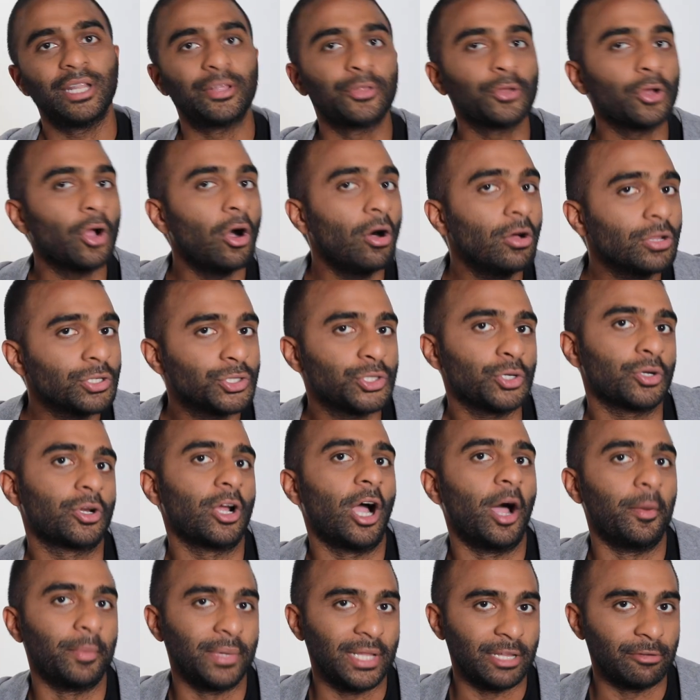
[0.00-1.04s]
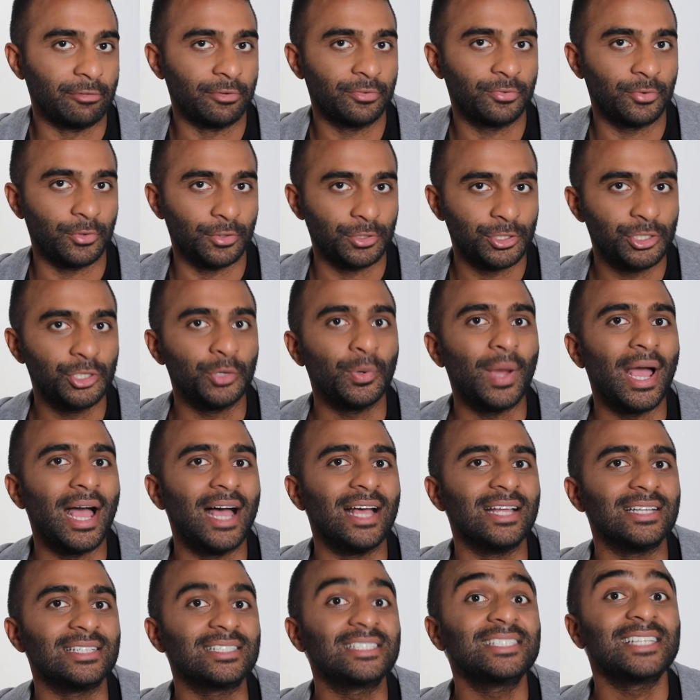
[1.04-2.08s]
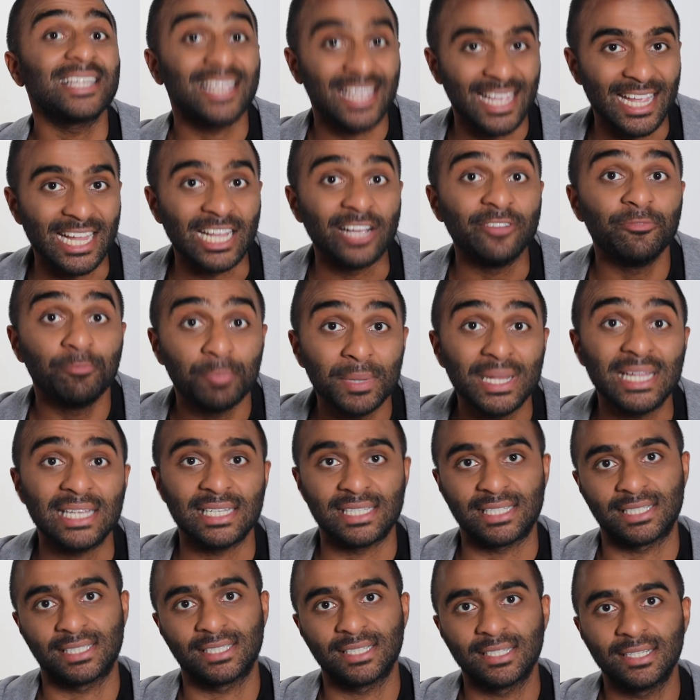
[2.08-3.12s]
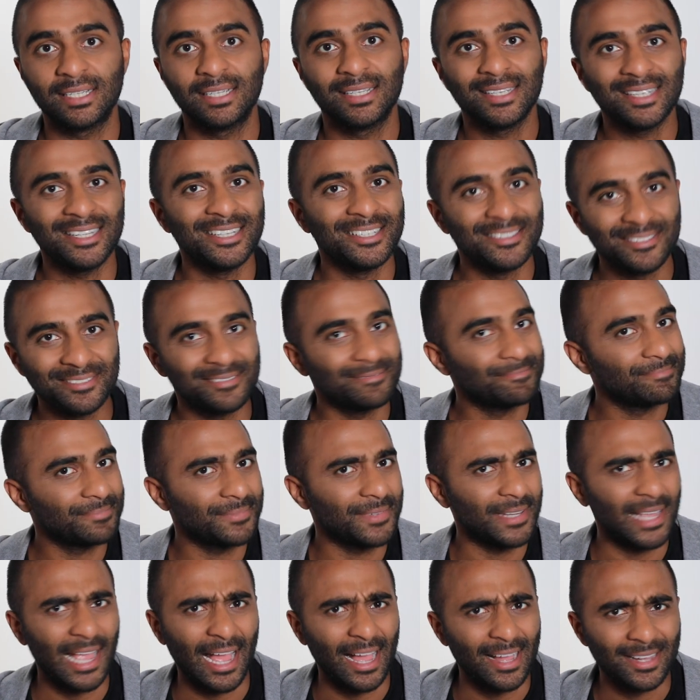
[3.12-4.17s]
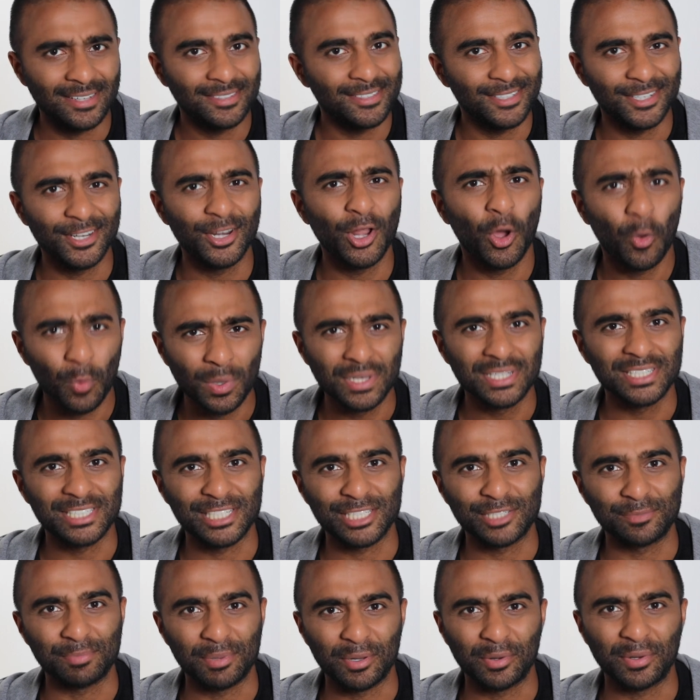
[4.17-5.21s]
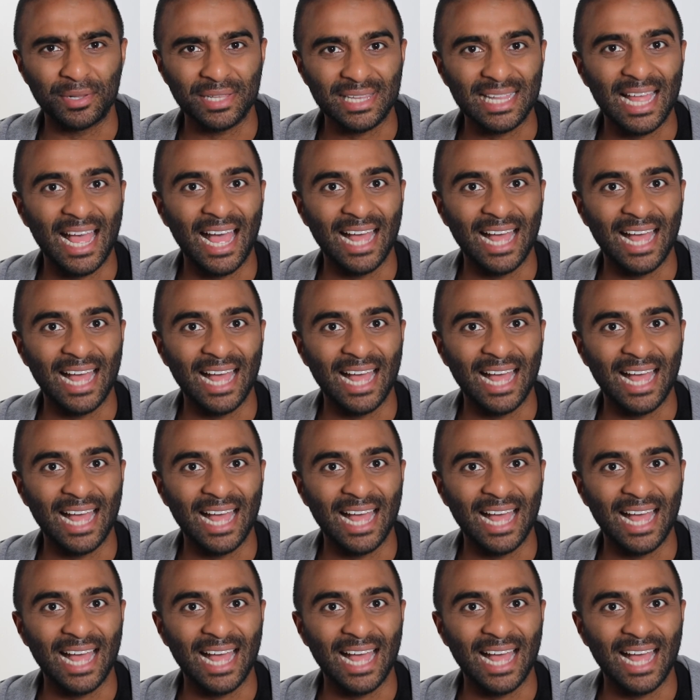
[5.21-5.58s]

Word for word: Now they're also commonly referred to as the king of beasts. And yeah, no one's disputing